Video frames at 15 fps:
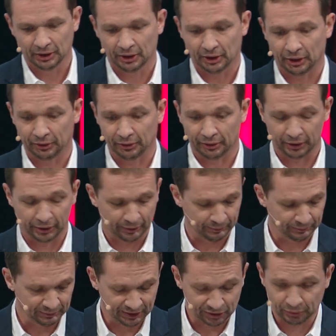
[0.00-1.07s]

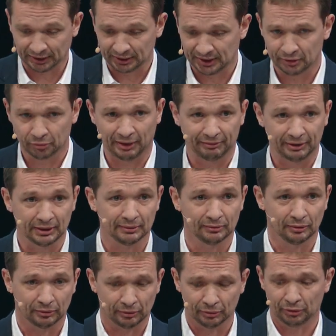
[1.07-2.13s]
on distracted driving,
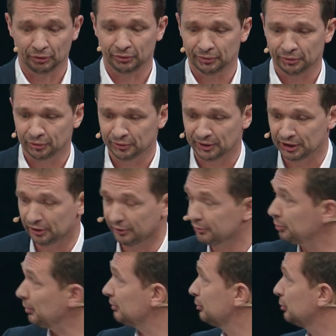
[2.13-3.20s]
so the usage of
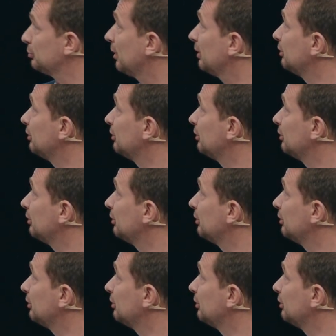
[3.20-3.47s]
smartphone while